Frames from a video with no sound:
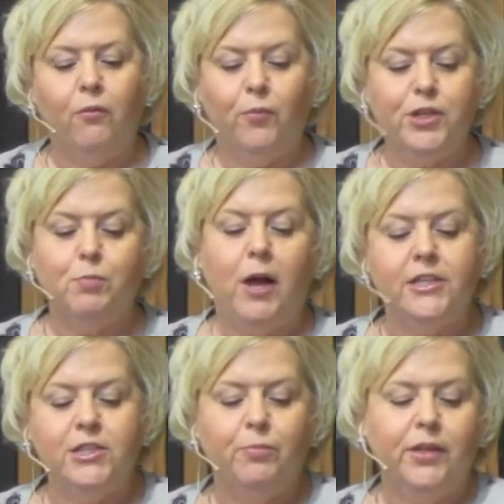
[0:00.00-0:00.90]

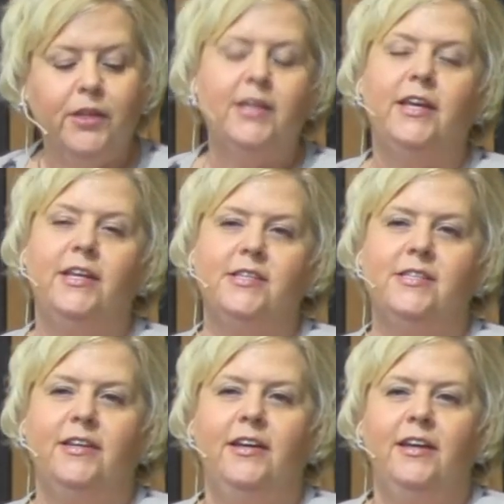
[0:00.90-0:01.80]

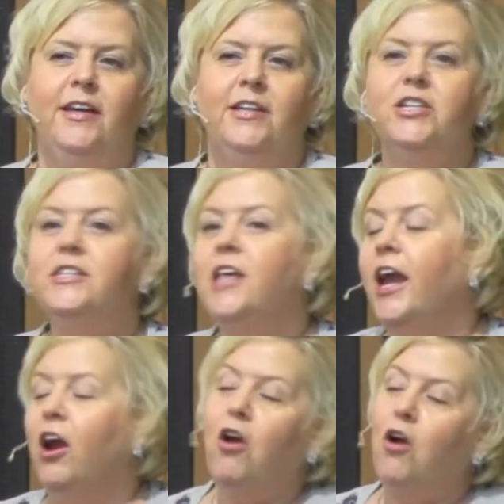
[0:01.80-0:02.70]
responsibilities. Just
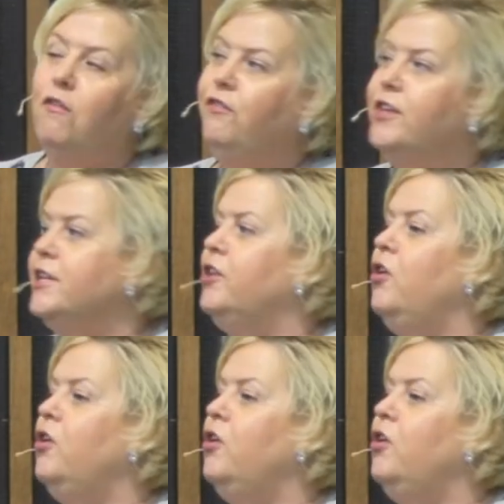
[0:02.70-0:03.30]
like our own physical